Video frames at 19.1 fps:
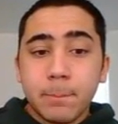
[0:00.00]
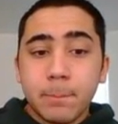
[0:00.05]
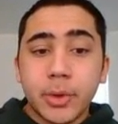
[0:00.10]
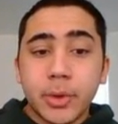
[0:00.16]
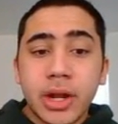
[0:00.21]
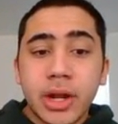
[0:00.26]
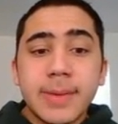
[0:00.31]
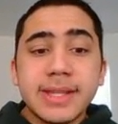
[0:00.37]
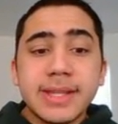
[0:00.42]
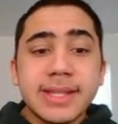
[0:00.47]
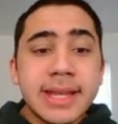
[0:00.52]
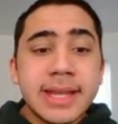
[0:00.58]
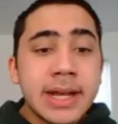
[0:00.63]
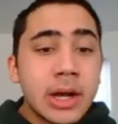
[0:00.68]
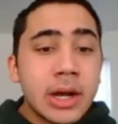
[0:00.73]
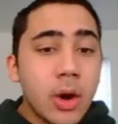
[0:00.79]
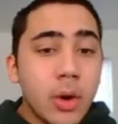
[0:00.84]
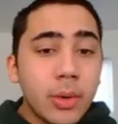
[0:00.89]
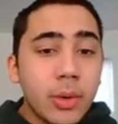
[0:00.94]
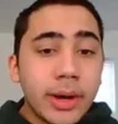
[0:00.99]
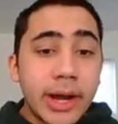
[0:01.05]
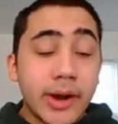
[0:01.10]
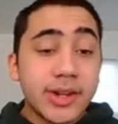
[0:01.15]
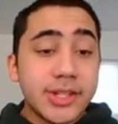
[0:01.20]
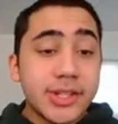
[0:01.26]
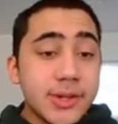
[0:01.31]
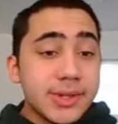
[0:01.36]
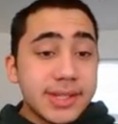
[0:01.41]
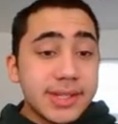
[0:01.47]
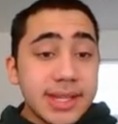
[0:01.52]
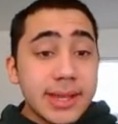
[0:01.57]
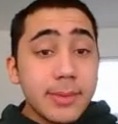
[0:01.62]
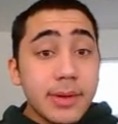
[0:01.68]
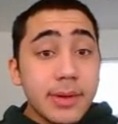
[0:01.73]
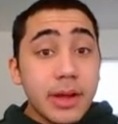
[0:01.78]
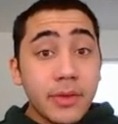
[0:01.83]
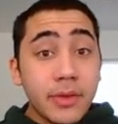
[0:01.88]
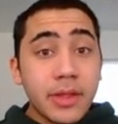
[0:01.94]
We're going to be seeing cold air. As you
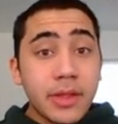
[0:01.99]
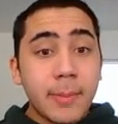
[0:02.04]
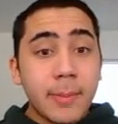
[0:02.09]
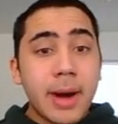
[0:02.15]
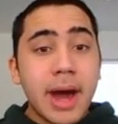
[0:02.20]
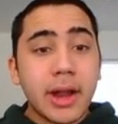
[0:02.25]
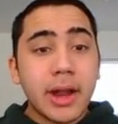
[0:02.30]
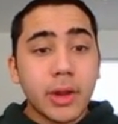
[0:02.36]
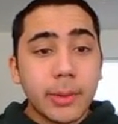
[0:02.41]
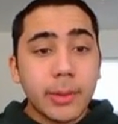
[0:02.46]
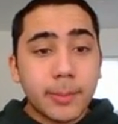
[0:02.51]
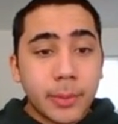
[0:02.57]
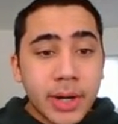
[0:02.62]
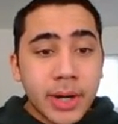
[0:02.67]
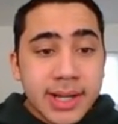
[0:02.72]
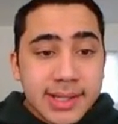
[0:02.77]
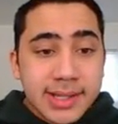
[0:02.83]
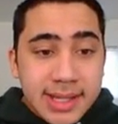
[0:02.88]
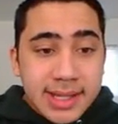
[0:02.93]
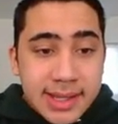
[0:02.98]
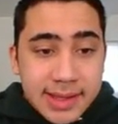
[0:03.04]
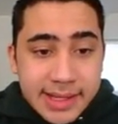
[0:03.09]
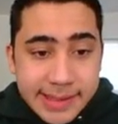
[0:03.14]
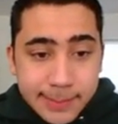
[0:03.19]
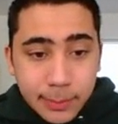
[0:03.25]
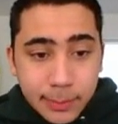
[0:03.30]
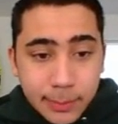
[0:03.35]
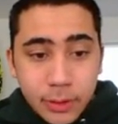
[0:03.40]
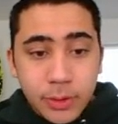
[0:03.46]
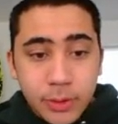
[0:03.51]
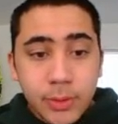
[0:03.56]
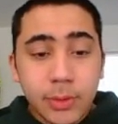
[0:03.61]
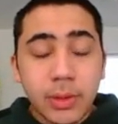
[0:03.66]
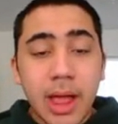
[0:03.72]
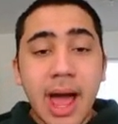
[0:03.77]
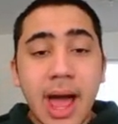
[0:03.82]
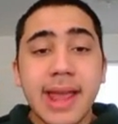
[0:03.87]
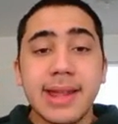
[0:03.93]
see on the model, it brings in these
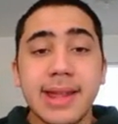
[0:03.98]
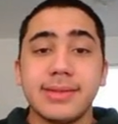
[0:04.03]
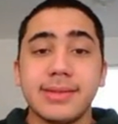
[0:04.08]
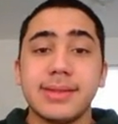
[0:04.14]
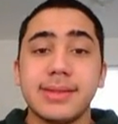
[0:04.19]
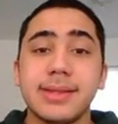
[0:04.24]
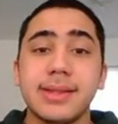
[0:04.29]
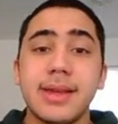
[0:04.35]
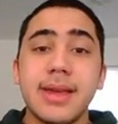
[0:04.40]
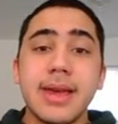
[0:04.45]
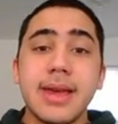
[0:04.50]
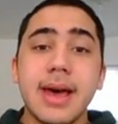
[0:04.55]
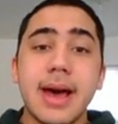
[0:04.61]
blue lines